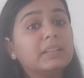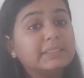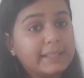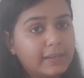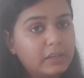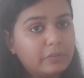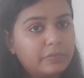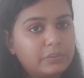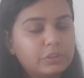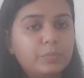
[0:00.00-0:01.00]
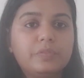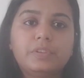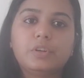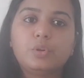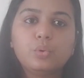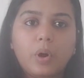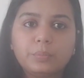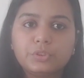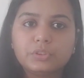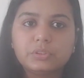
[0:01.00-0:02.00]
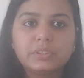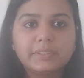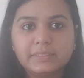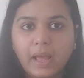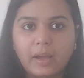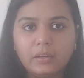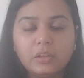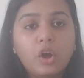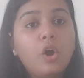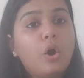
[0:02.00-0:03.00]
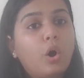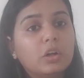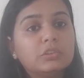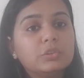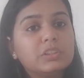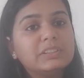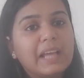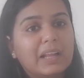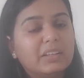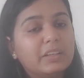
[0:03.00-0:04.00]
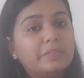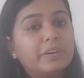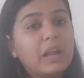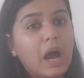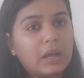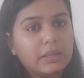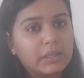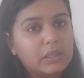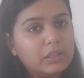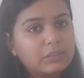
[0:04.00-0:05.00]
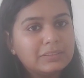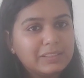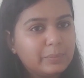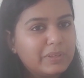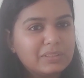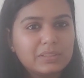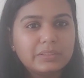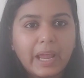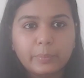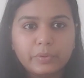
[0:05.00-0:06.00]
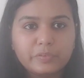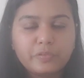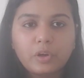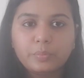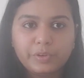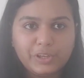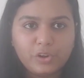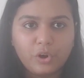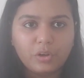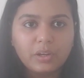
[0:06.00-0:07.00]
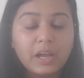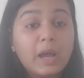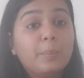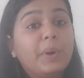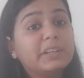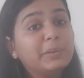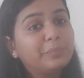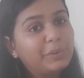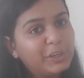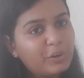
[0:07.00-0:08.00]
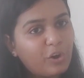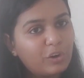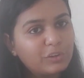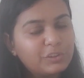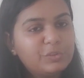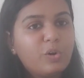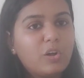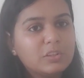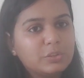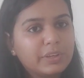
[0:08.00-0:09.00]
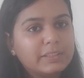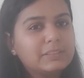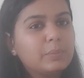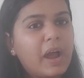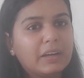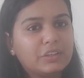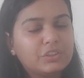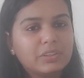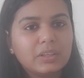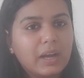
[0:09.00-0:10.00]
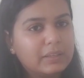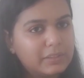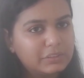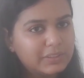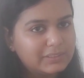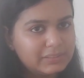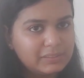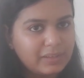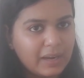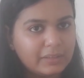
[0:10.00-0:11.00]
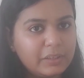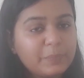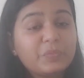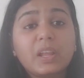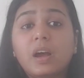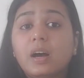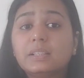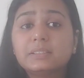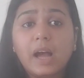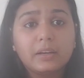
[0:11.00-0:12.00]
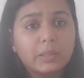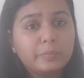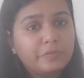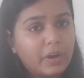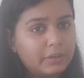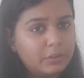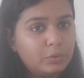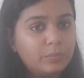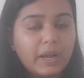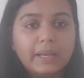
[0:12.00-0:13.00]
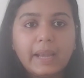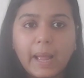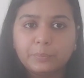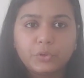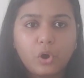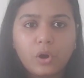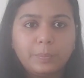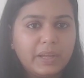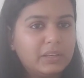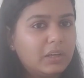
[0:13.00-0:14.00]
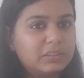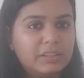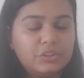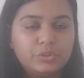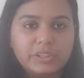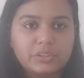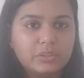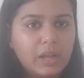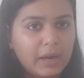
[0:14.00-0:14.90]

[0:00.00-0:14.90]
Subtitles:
The second difference between the two options is that although the salary for RA is same as the stipend for pre-doc, but in pre-doc you also get some additional contingency grant, a startup fund to buy laptop and other educational